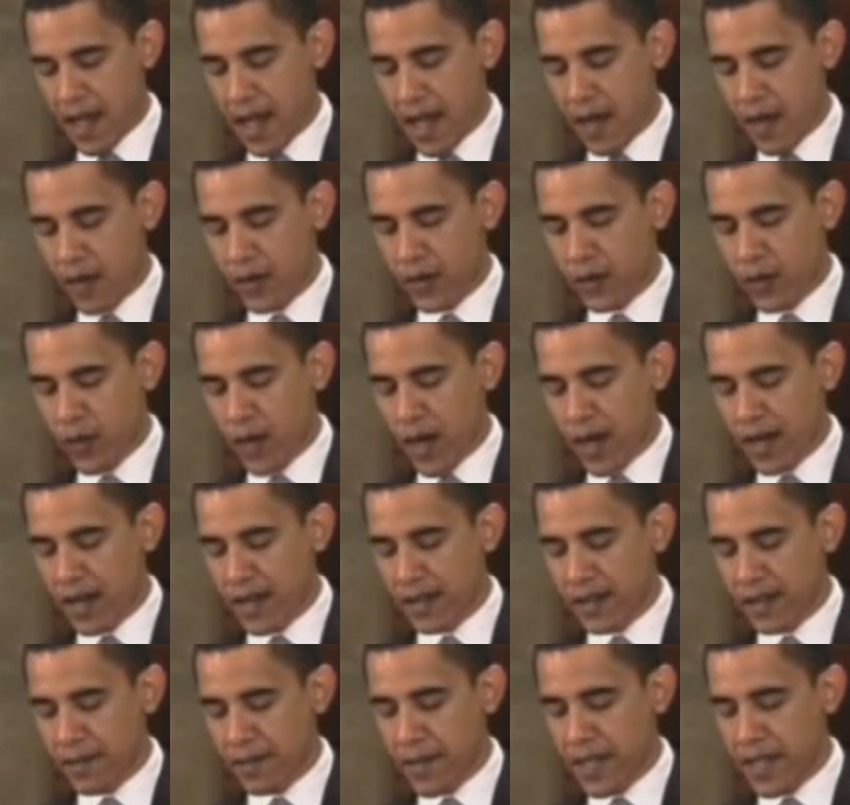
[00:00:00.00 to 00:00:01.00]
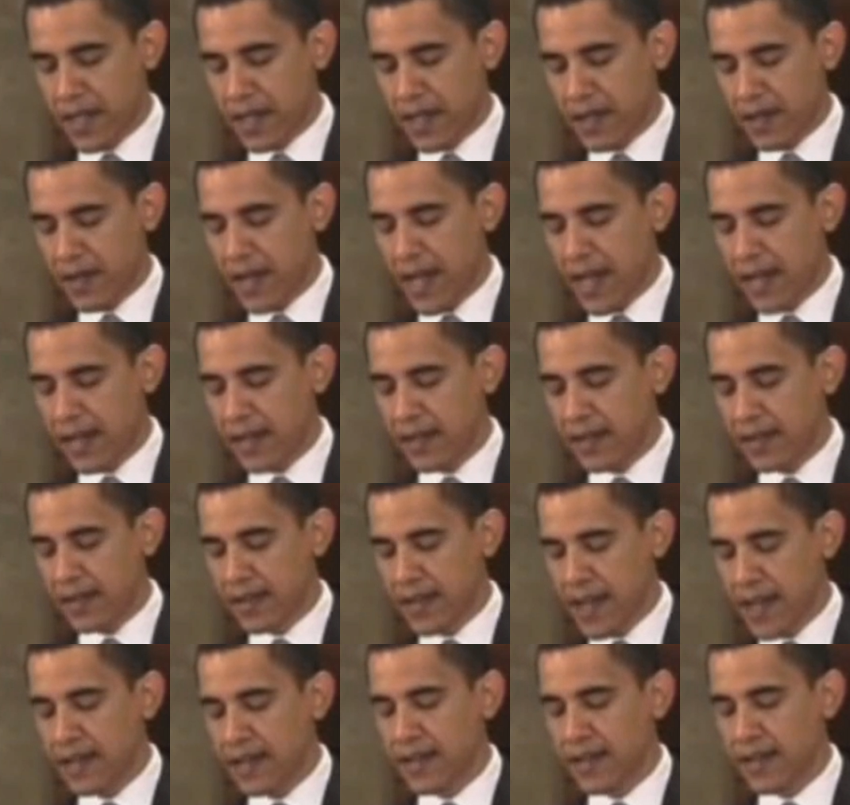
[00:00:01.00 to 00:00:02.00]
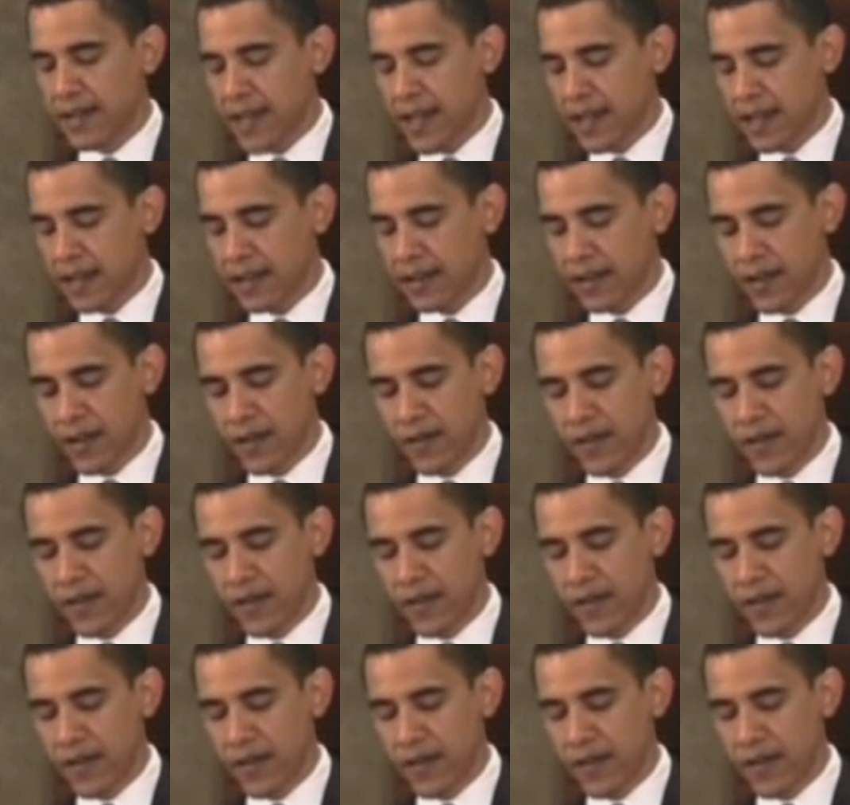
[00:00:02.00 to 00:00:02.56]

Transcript: I was running to be the United States Senator